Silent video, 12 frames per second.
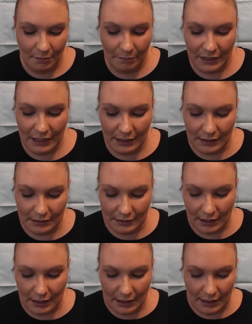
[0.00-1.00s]
because
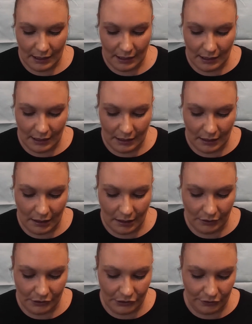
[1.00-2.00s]
I get
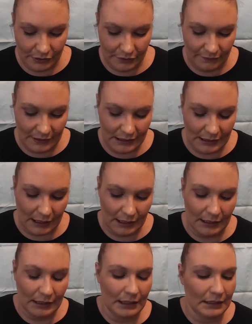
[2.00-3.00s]
all sorts of
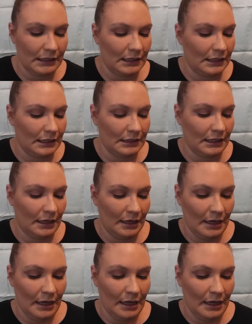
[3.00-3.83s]
excited, this is